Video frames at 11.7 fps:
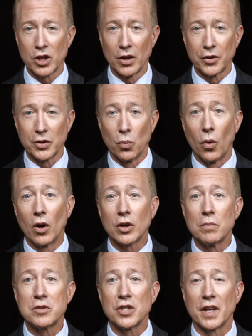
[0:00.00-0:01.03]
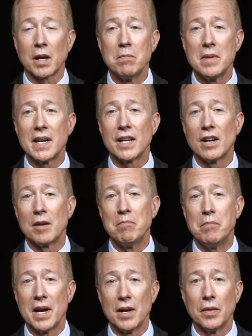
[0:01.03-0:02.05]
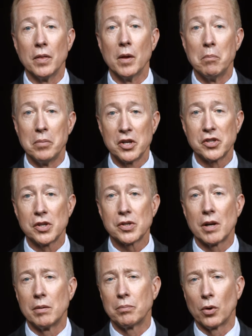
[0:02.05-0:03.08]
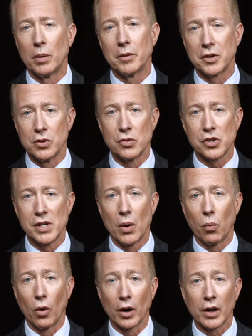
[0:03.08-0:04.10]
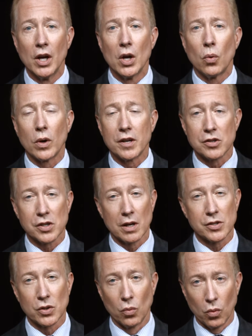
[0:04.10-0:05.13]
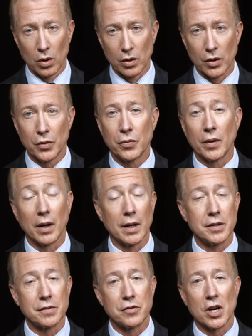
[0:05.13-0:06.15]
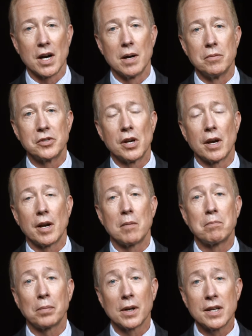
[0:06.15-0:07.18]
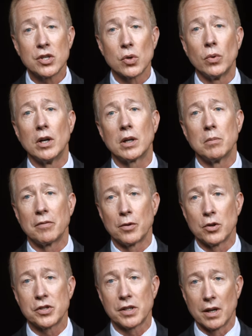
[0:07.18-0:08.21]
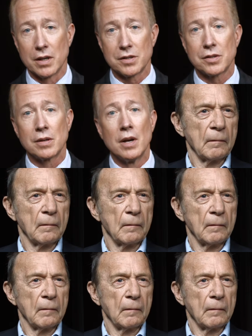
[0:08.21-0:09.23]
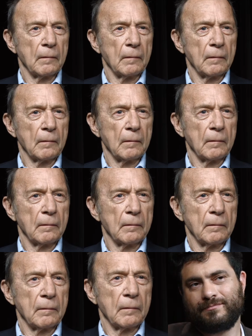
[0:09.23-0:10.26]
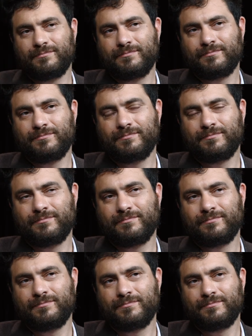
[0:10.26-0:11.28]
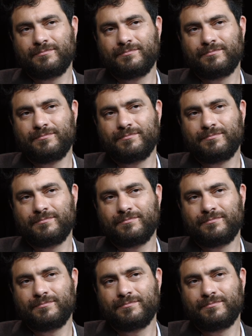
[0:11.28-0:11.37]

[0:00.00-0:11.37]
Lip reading: Sheldon. Welcome to the Committee on Ben, the Business and Employment News Network. We discuss the world through the lens of jobs, and I'm pleased to welcome our first guests, Anthony Hayden Guest and Harry Siegel.